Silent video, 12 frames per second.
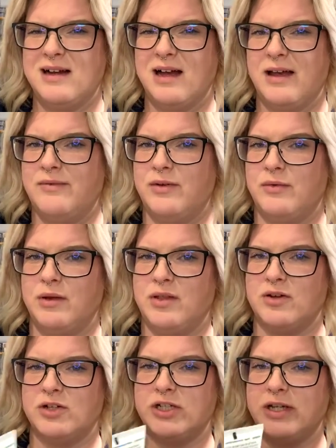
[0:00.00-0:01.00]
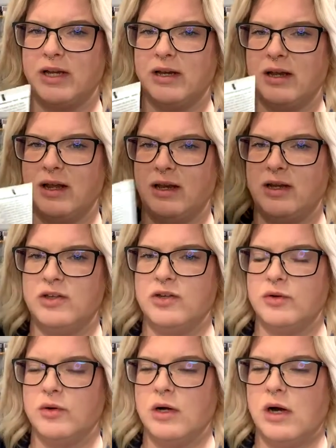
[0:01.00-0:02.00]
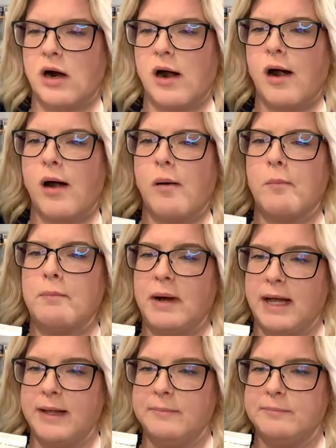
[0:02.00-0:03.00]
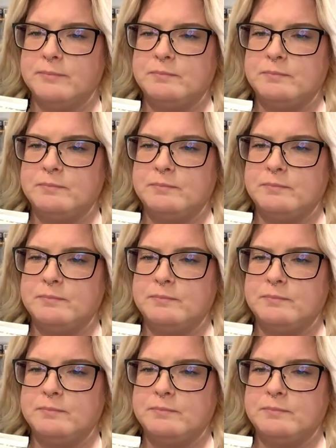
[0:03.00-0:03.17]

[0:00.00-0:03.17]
I haven't researched it. I need to. But